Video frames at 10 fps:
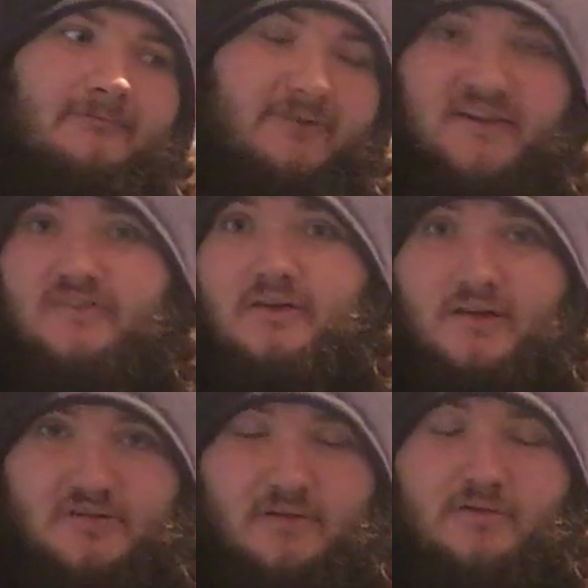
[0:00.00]
facing
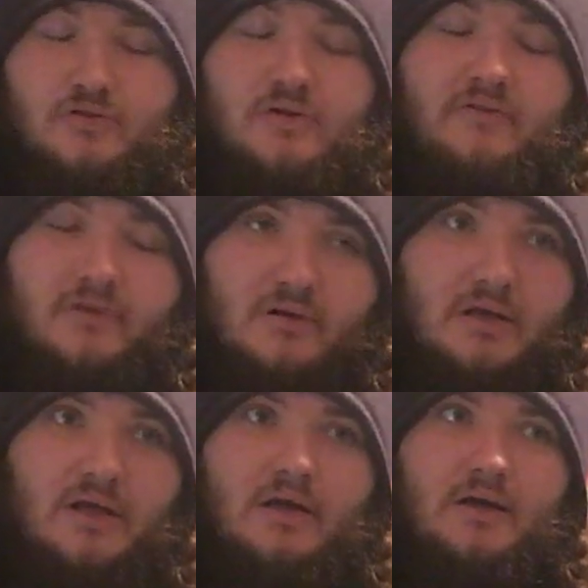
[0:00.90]
each other, whoever
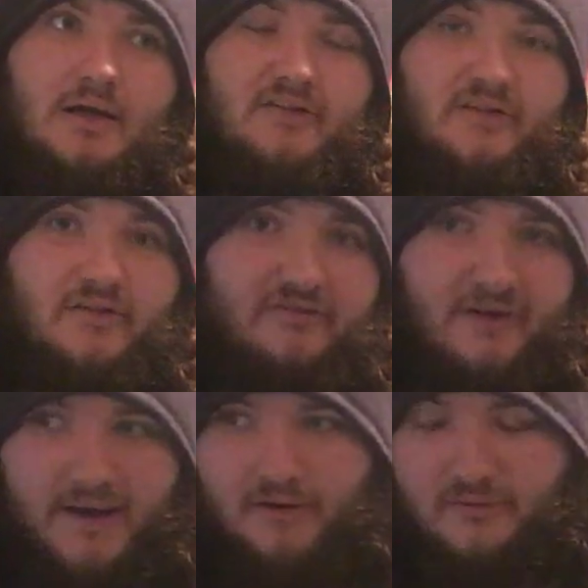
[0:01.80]
is in the
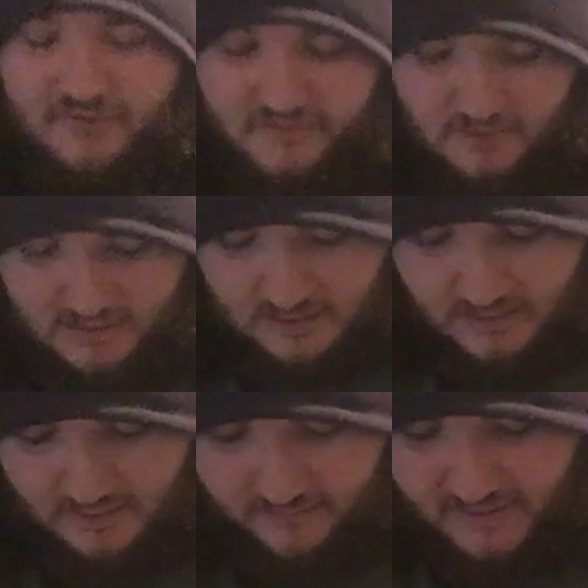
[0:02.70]
finals of